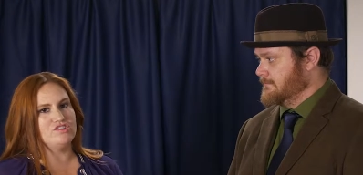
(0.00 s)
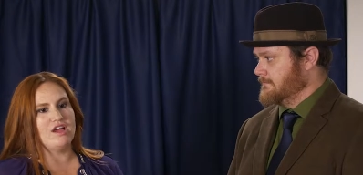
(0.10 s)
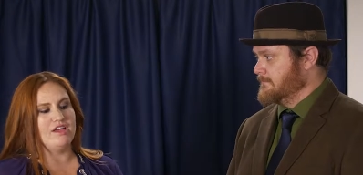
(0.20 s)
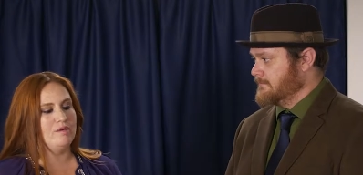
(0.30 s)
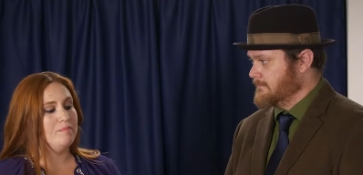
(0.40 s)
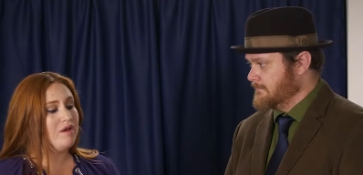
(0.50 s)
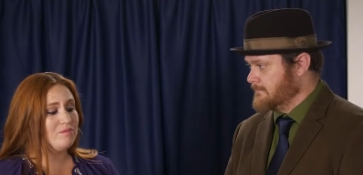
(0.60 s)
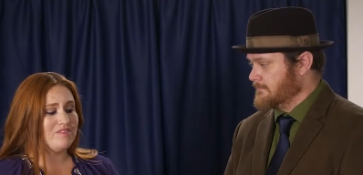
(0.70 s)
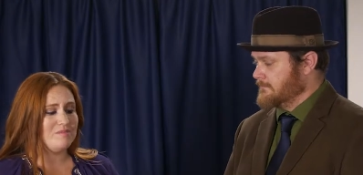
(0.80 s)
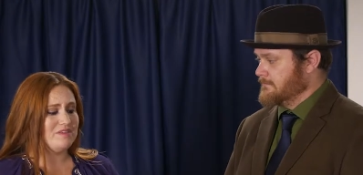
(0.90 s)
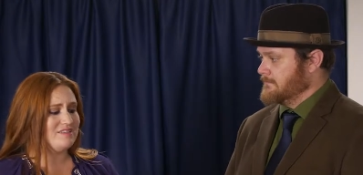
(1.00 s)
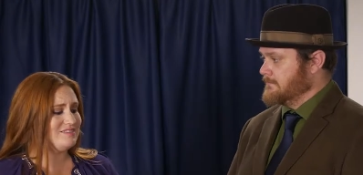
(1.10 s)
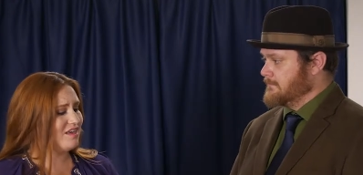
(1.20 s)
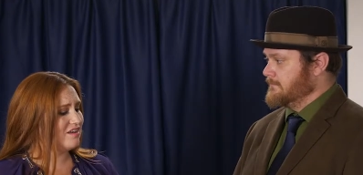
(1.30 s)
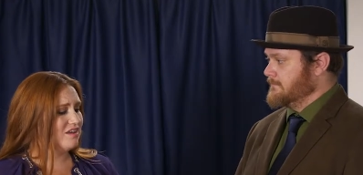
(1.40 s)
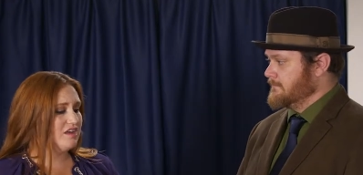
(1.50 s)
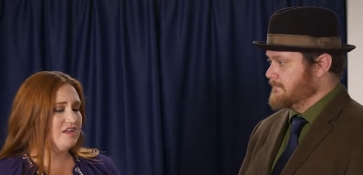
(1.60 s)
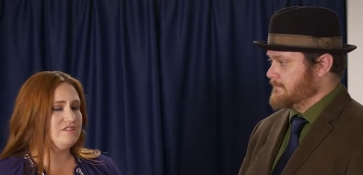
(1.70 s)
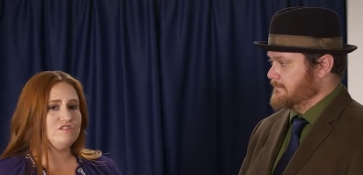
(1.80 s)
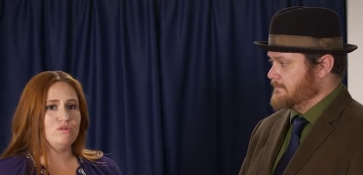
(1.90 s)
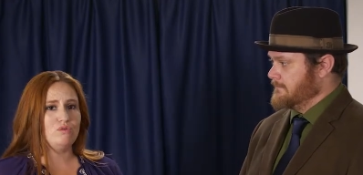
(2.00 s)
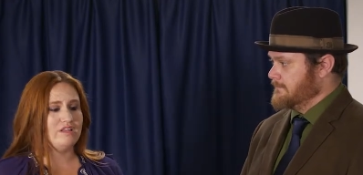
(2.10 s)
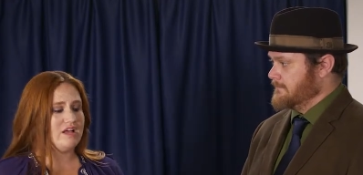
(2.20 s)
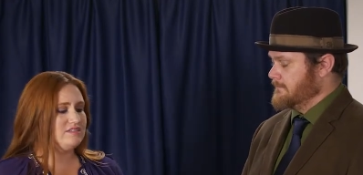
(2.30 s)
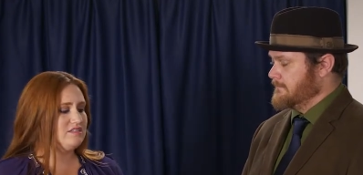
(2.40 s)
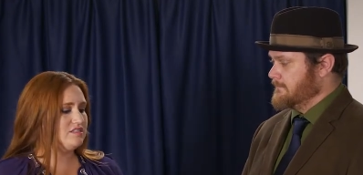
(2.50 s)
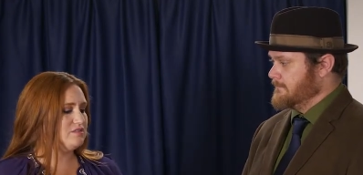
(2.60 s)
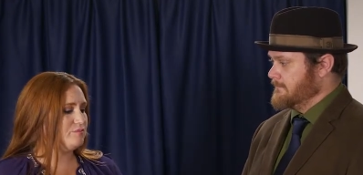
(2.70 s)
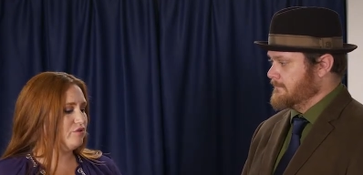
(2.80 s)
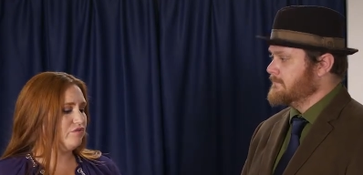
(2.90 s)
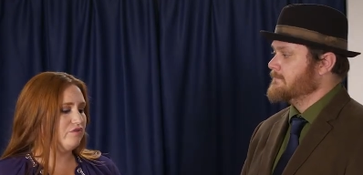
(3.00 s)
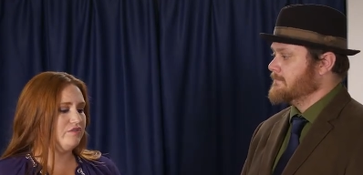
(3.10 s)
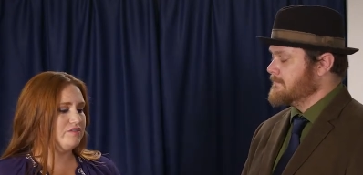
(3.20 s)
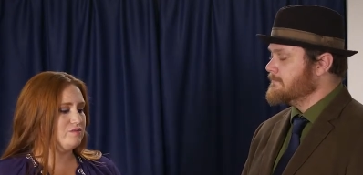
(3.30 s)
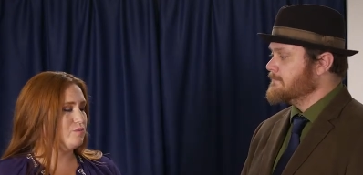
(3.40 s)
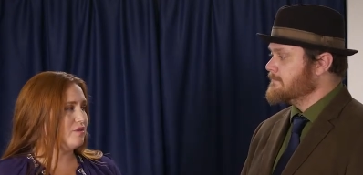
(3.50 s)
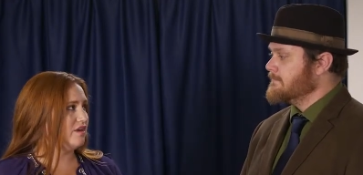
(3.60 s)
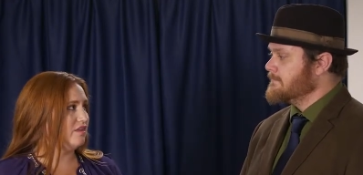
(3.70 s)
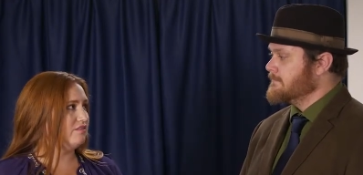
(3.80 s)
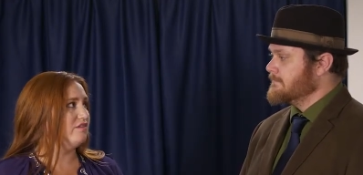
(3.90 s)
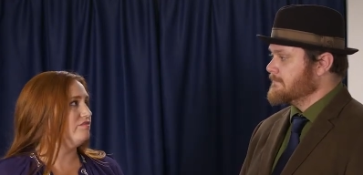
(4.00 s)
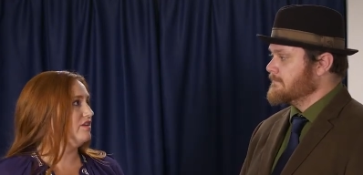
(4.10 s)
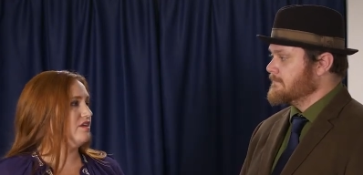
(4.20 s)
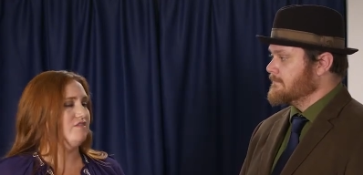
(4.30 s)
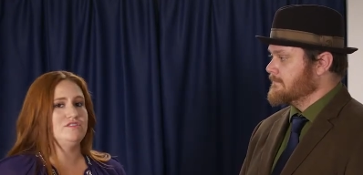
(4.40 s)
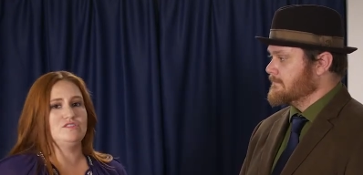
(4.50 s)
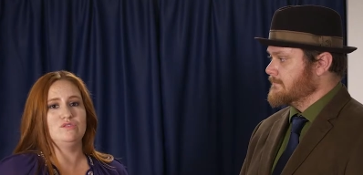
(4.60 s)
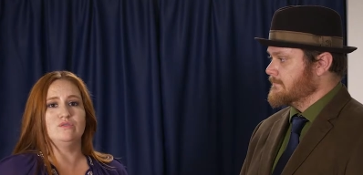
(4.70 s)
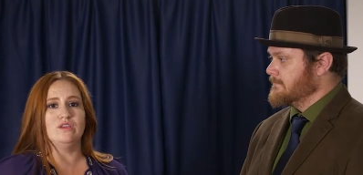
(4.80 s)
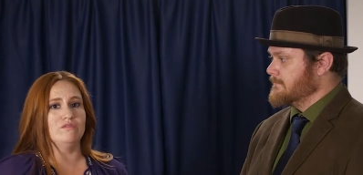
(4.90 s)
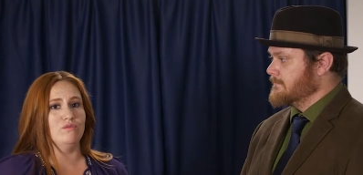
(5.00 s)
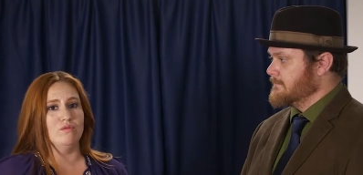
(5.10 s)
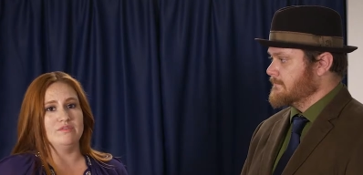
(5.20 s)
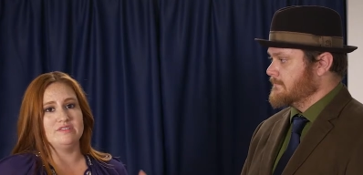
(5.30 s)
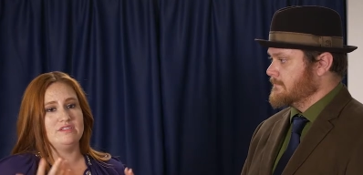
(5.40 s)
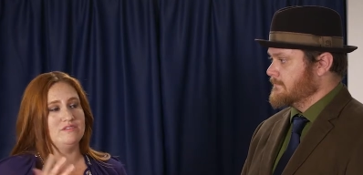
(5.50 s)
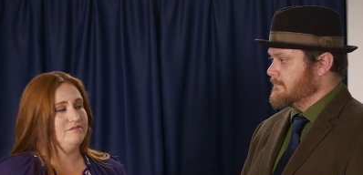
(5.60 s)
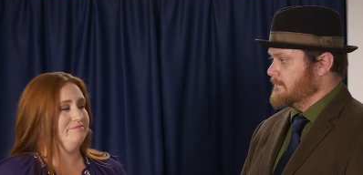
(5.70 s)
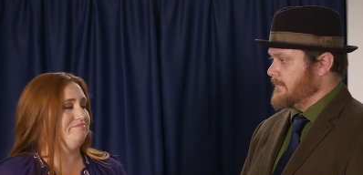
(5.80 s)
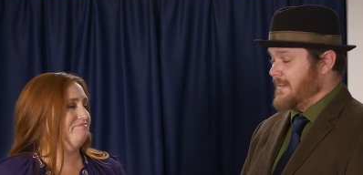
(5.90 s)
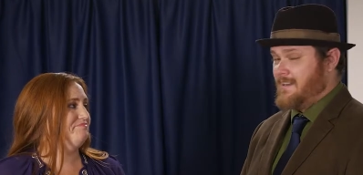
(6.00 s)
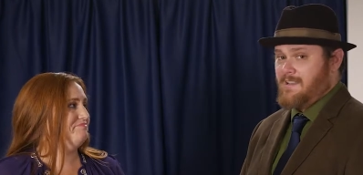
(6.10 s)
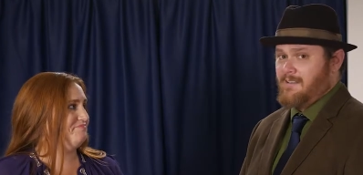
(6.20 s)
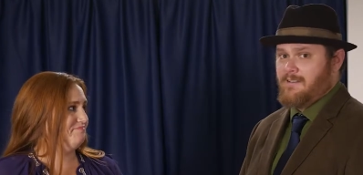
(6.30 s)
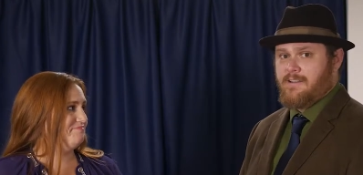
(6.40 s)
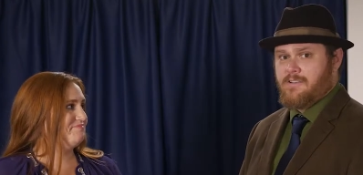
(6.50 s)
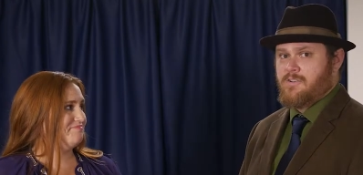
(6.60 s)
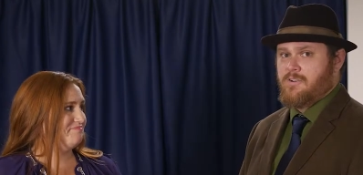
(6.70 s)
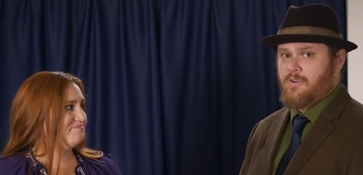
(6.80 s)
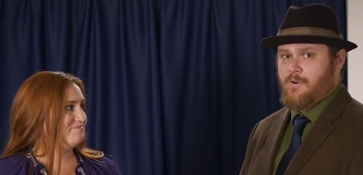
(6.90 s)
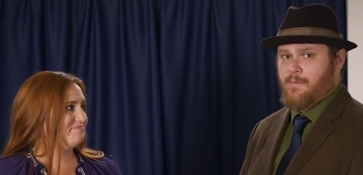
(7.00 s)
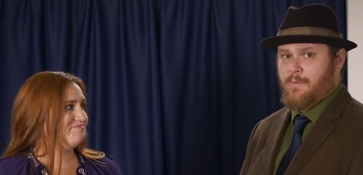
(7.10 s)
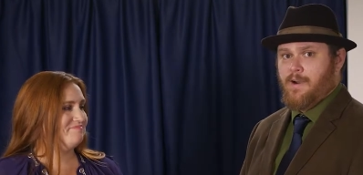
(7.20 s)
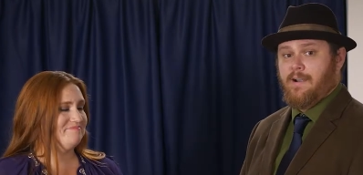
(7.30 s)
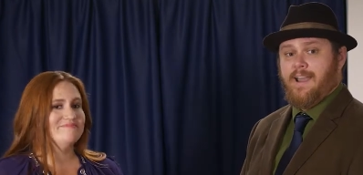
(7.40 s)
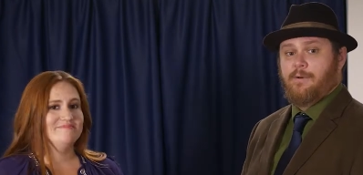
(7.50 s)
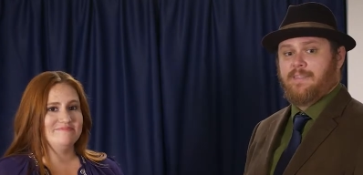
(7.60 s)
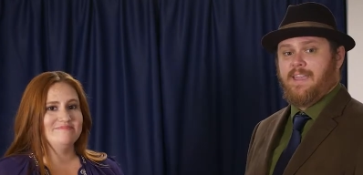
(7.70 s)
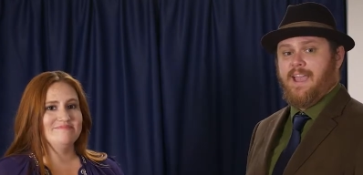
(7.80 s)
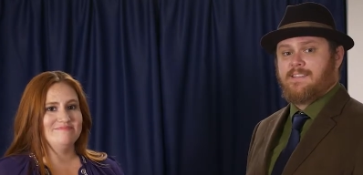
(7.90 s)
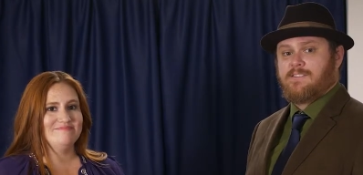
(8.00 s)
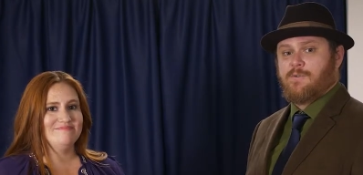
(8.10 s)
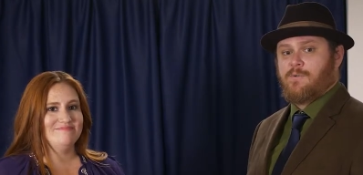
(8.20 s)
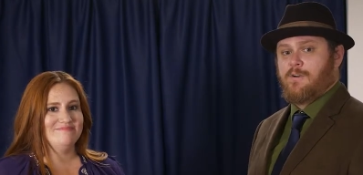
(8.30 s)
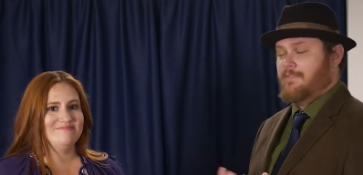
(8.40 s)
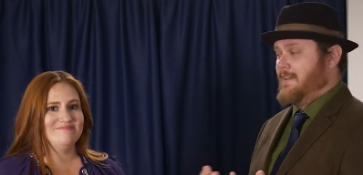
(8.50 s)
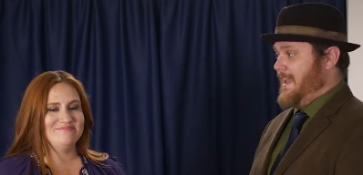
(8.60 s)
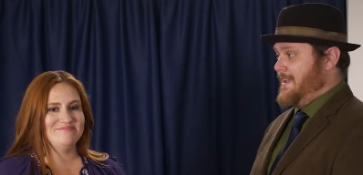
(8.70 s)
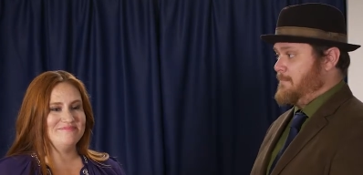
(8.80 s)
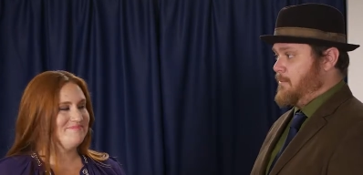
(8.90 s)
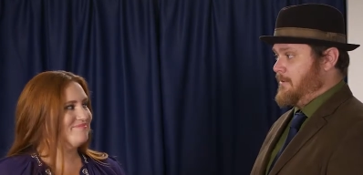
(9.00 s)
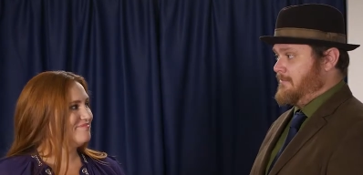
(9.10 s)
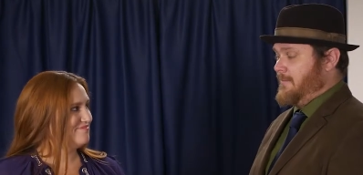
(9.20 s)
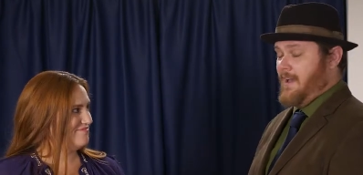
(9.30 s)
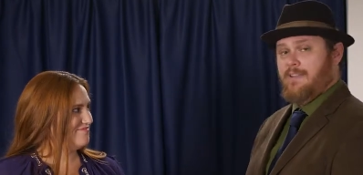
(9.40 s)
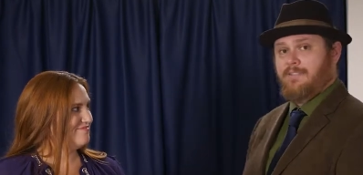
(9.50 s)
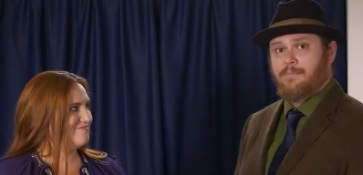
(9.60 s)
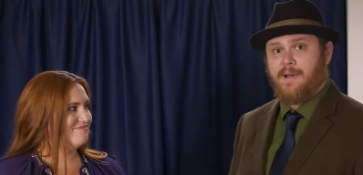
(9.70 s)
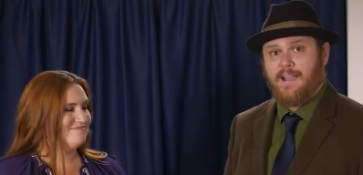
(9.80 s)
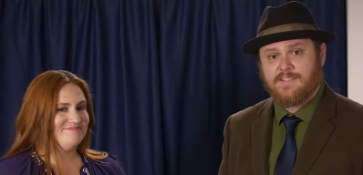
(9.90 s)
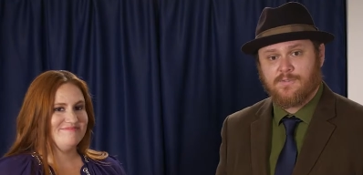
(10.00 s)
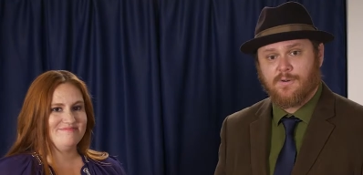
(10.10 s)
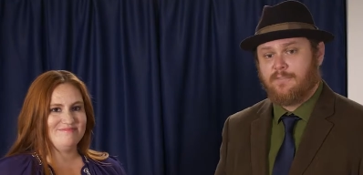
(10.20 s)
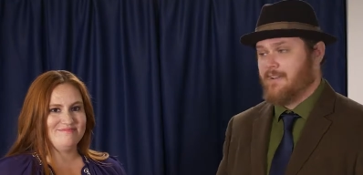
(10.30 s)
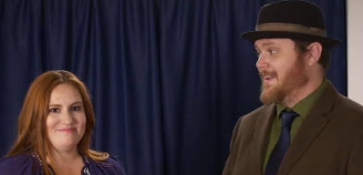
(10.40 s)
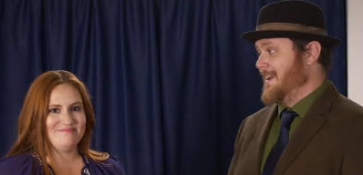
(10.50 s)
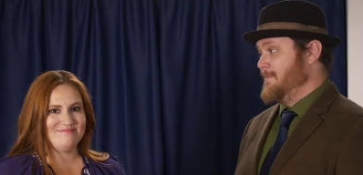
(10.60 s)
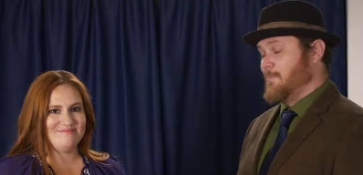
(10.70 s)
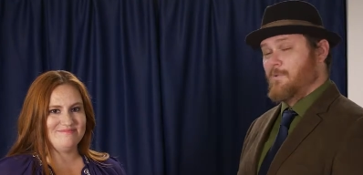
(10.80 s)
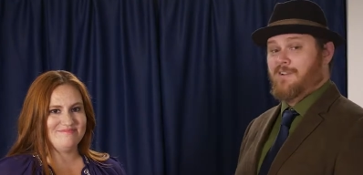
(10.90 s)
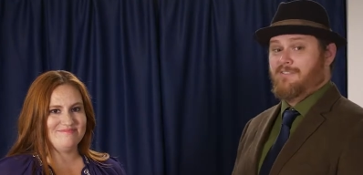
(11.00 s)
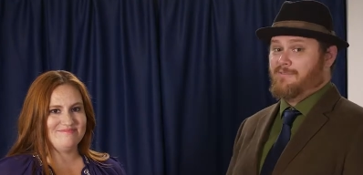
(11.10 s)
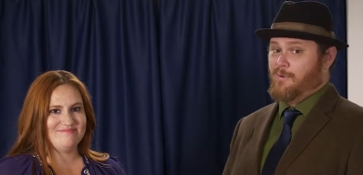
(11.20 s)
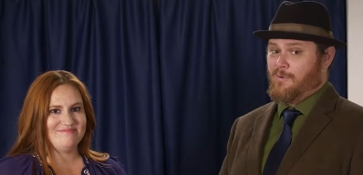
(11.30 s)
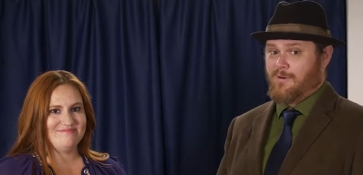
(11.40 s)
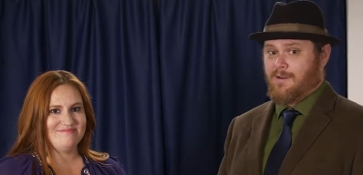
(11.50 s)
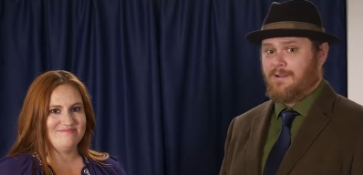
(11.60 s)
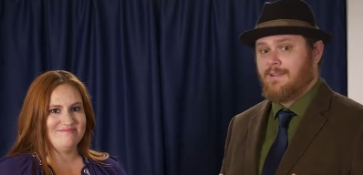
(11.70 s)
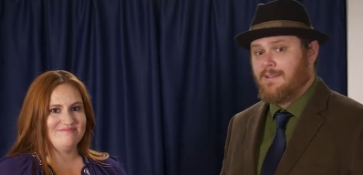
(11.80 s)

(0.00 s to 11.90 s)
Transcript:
Speaker 1: try it. But with that being said, it's so classy, it's beautiful. This would be a lovely gift to give or receive.
Speaker 2: And a killer addition to your home bar. Now, with Kat's score of an 8.5 and my score of a 9.4,